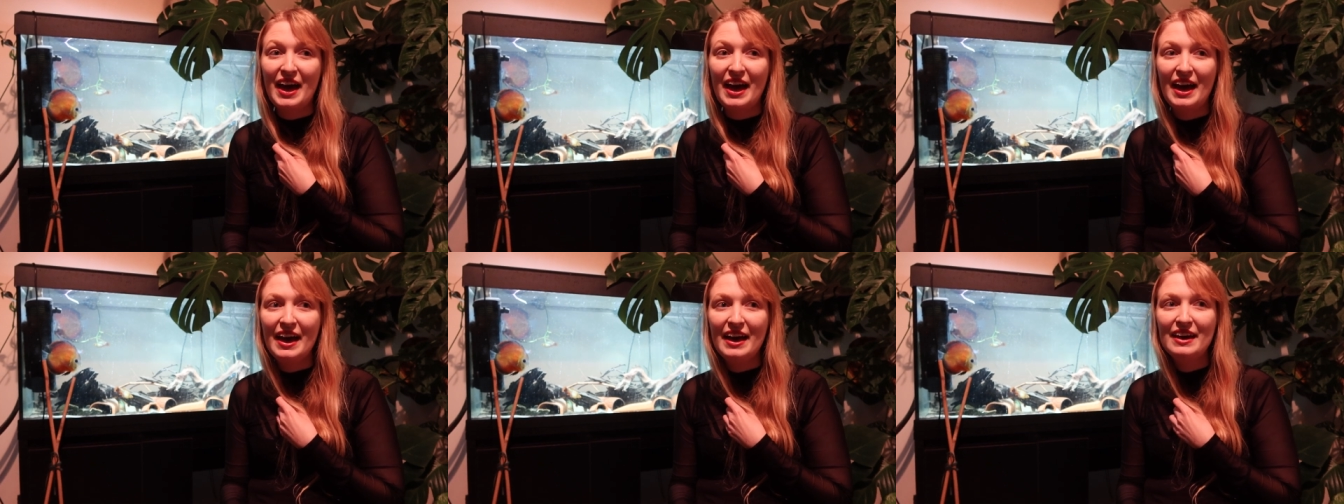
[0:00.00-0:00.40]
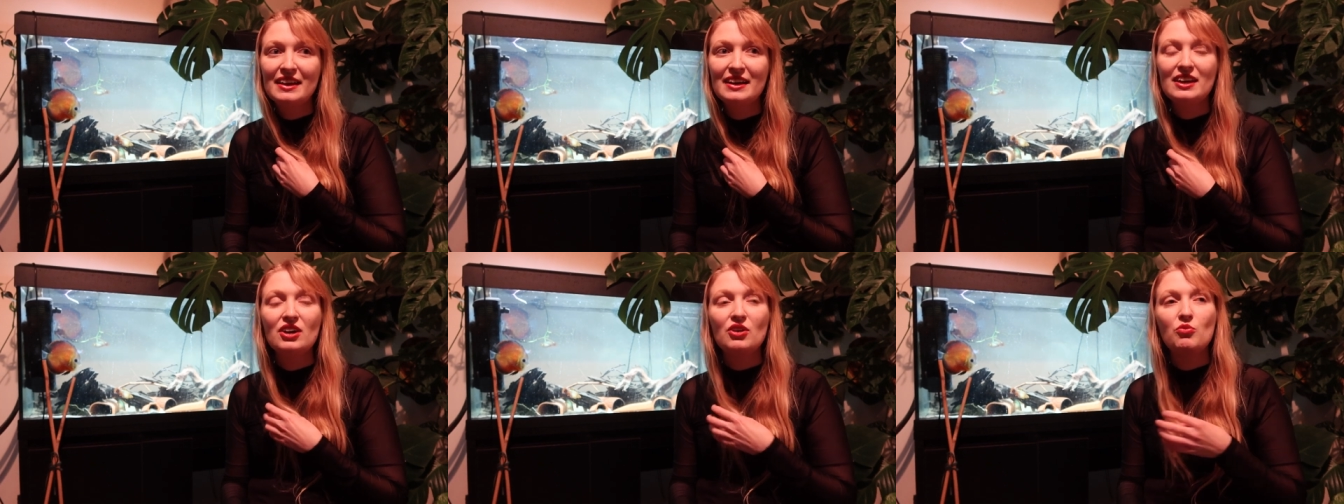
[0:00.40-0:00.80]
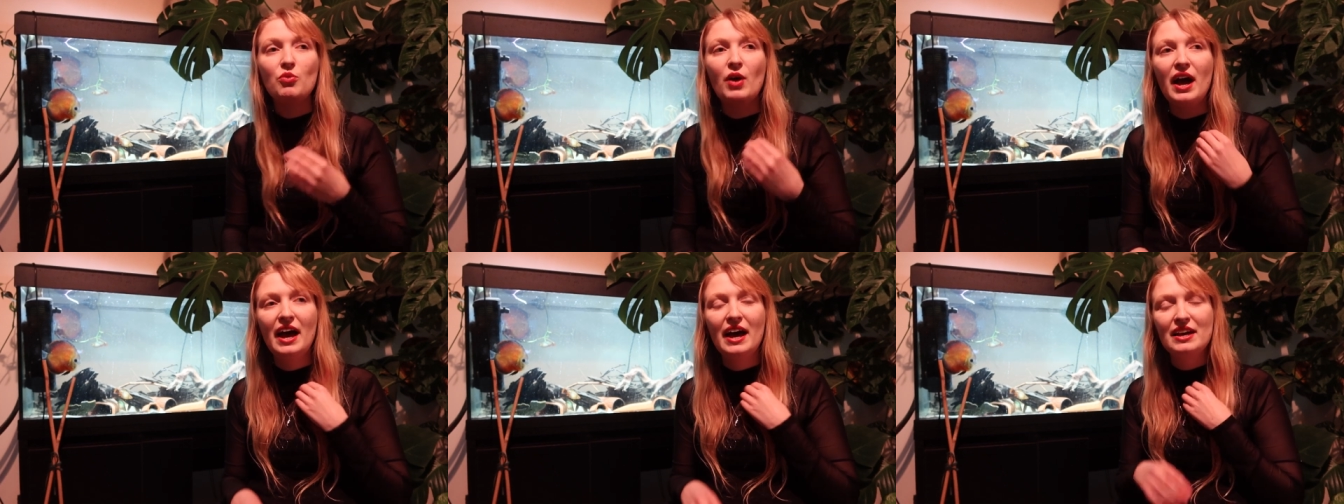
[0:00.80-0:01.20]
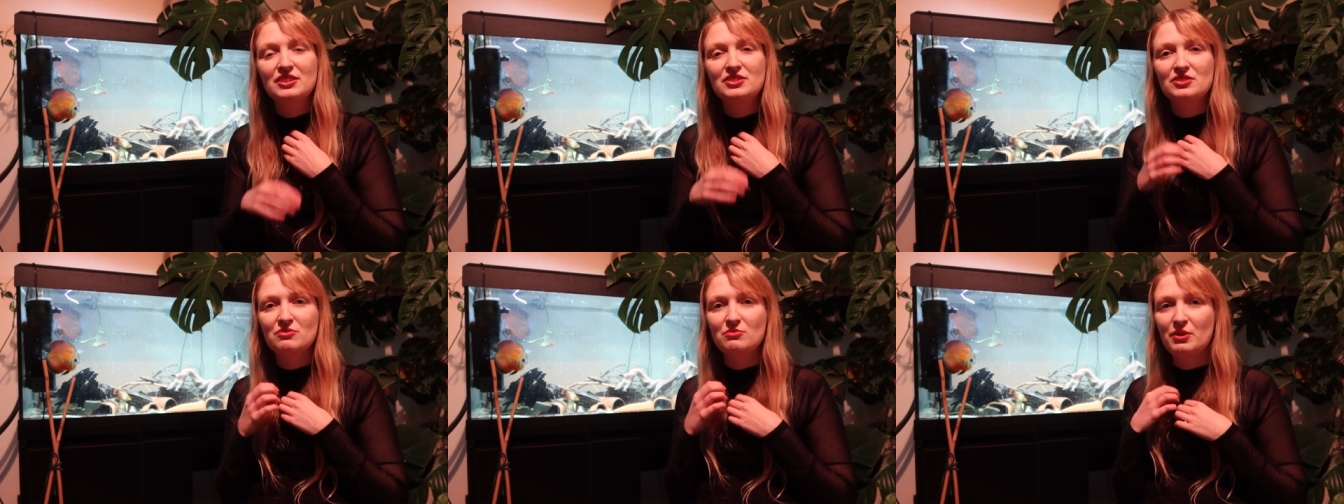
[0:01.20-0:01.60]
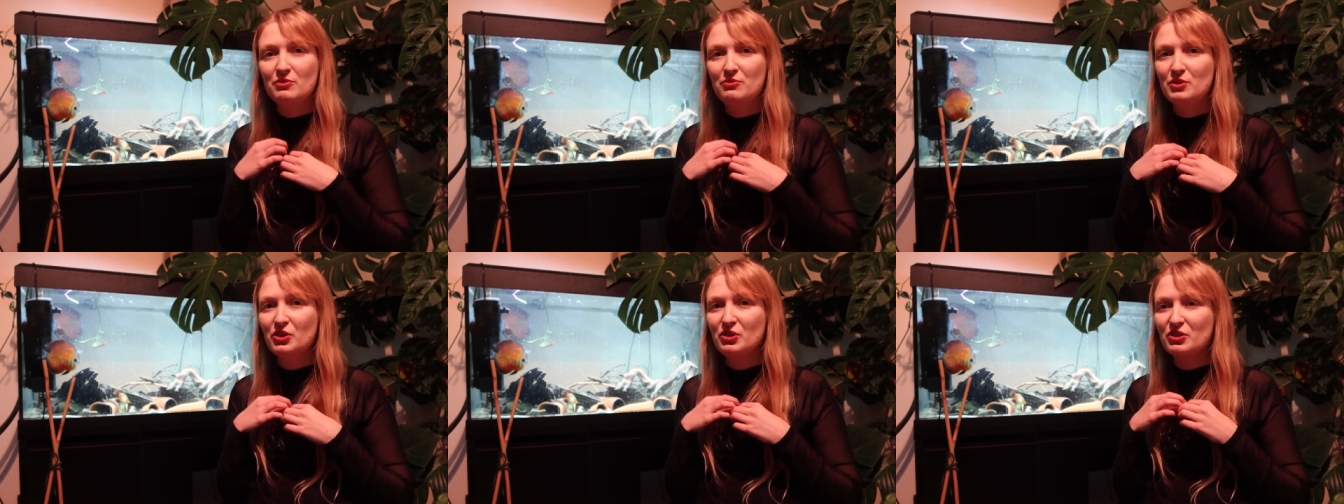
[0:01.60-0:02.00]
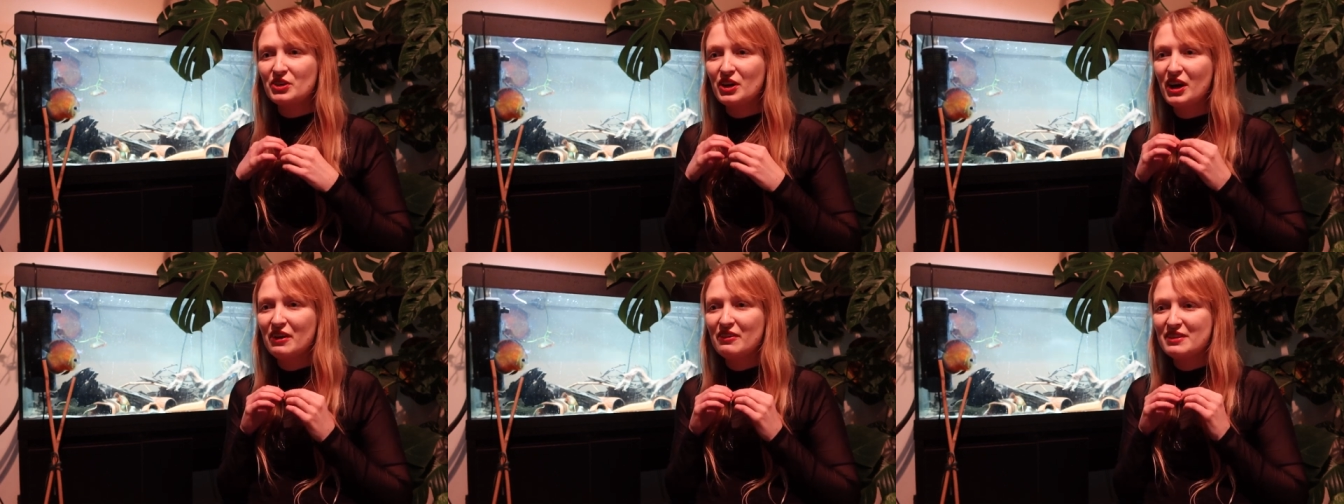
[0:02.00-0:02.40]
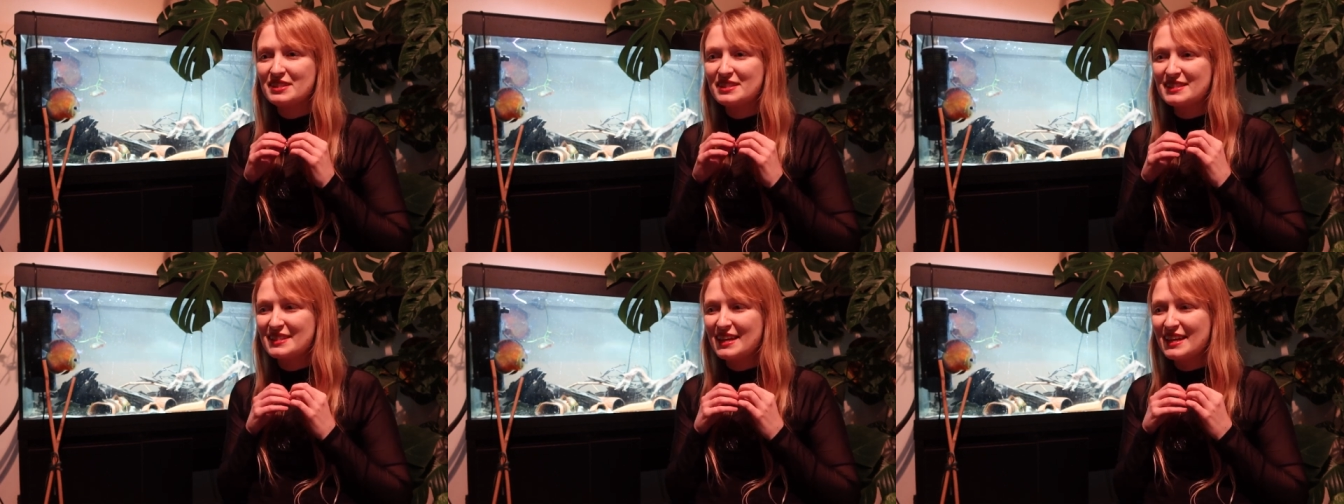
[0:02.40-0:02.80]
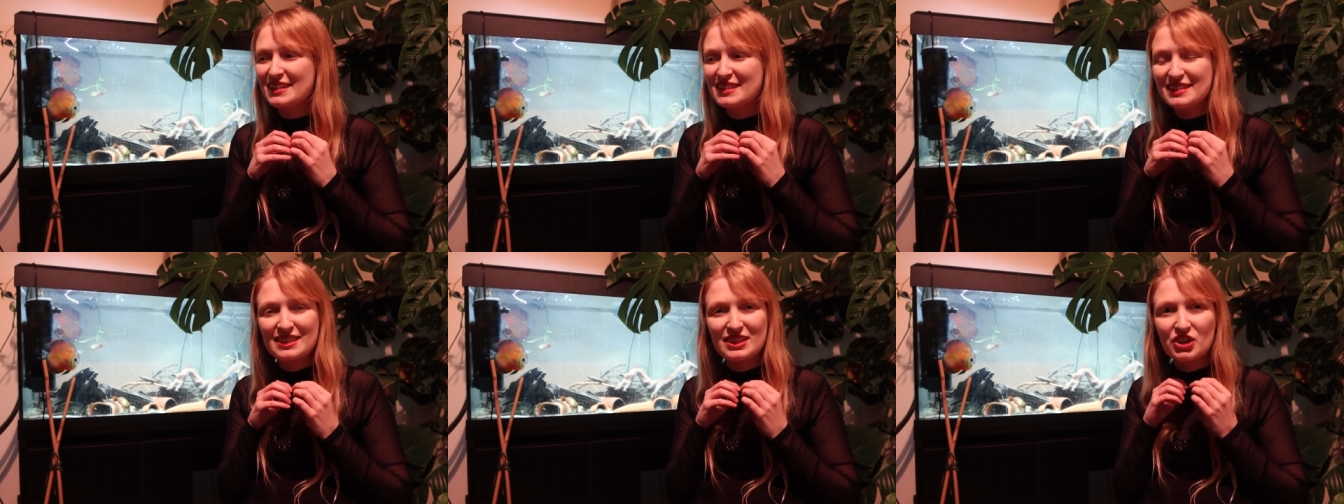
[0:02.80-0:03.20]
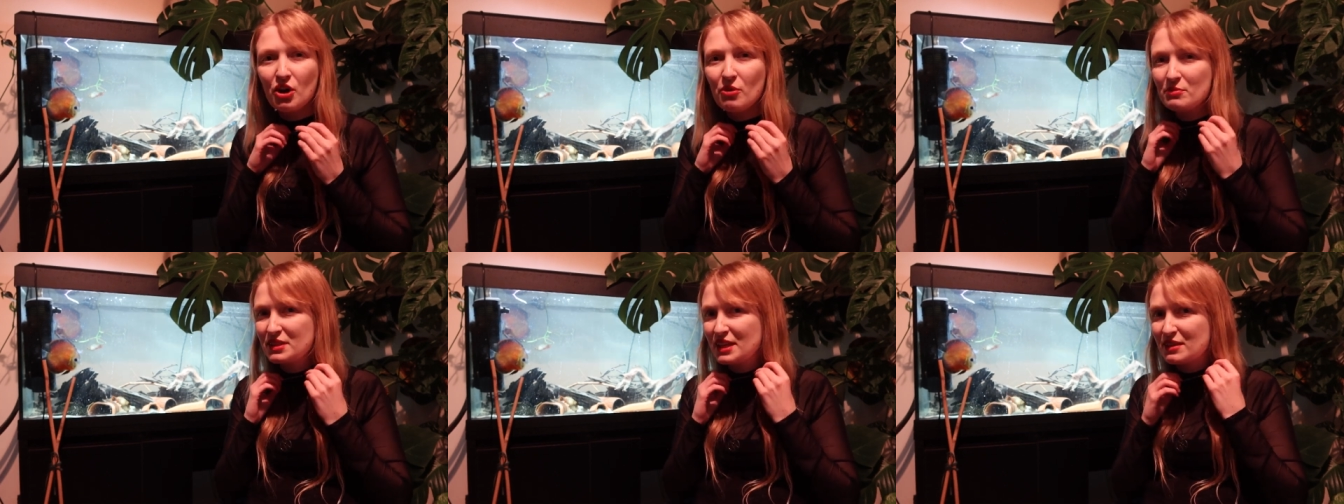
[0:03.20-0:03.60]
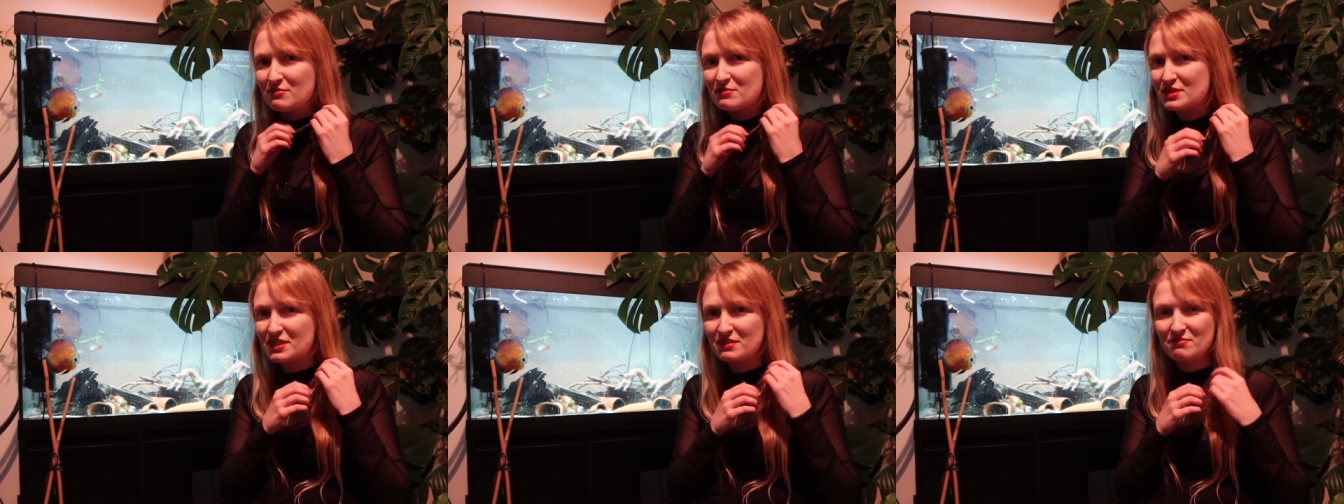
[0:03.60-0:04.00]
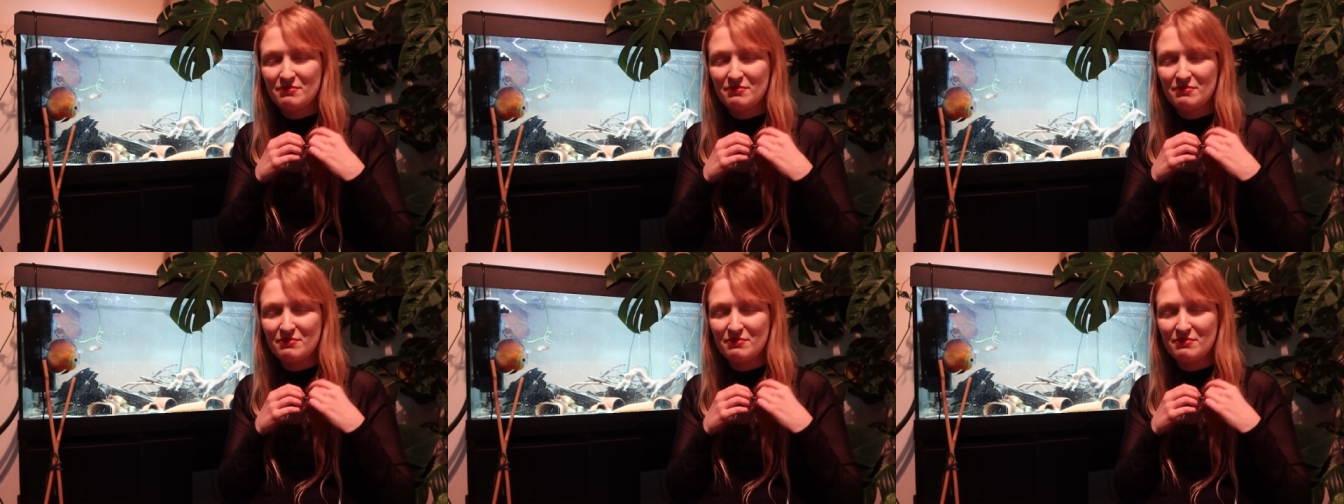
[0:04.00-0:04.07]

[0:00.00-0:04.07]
there. Whereas with loricariids, the common names,